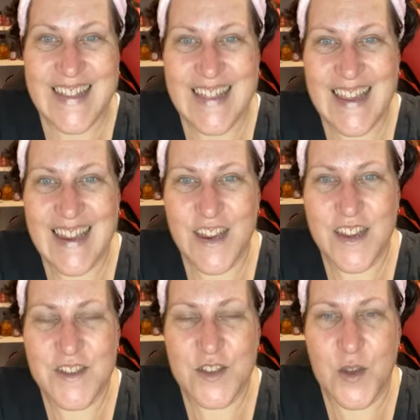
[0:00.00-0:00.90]

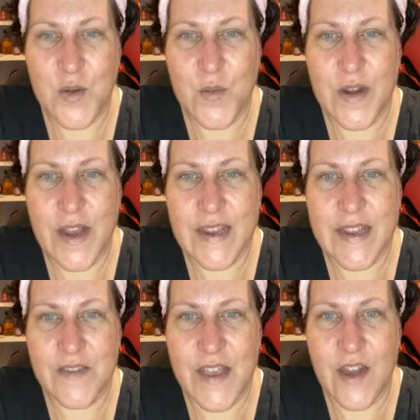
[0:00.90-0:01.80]
thing. So when I
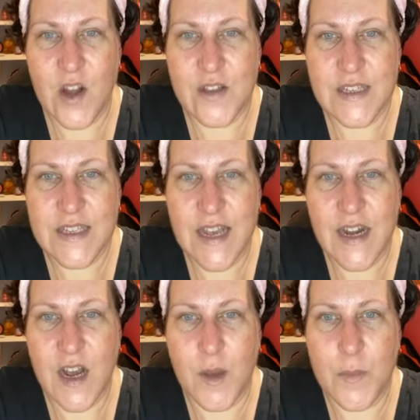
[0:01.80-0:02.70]
get that all set
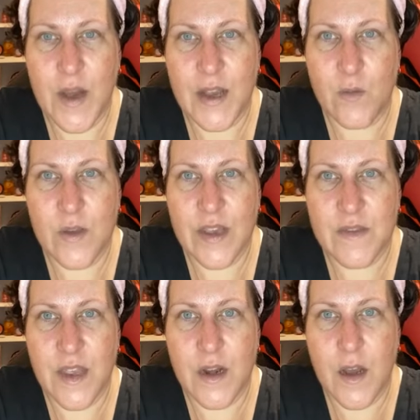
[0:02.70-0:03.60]
up, I will
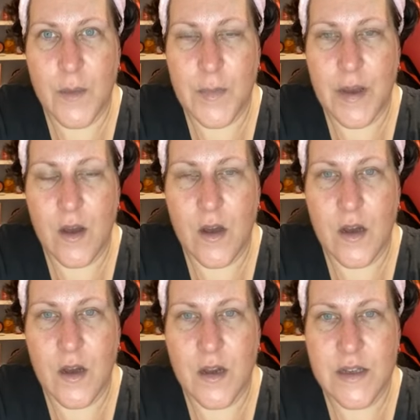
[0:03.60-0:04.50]
get that up
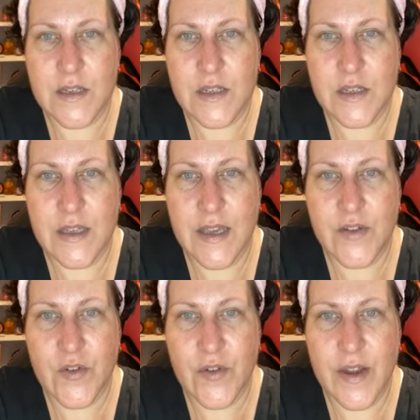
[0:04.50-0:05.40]
onto the
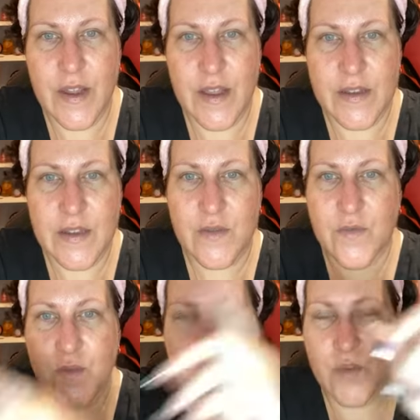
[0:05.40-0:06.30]
internet
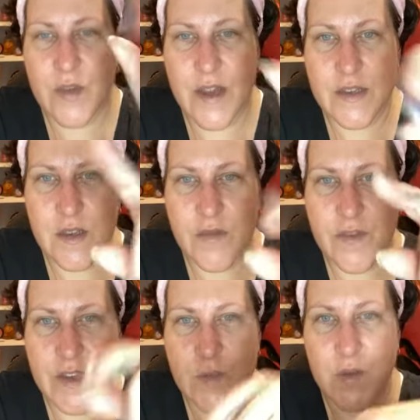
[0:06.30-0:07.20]
for you guys on
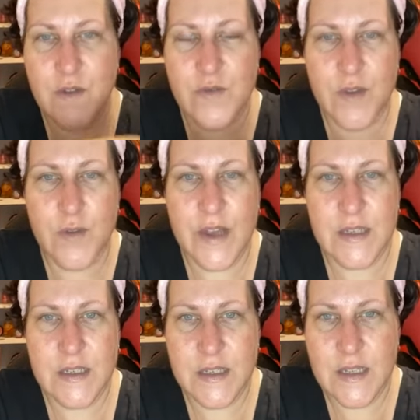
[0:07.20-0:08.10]
Facebook, for you
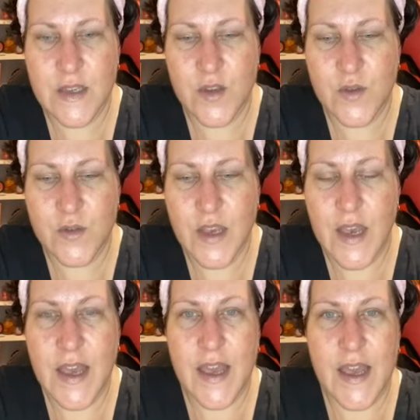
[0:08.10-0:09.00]
guys to see those,
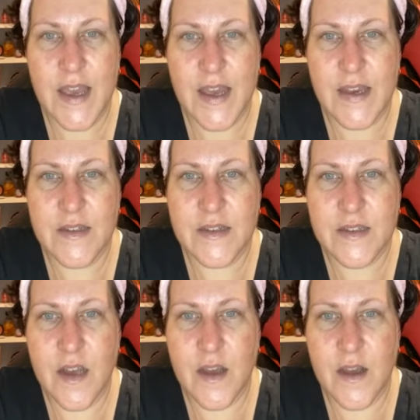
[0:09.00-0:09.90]
and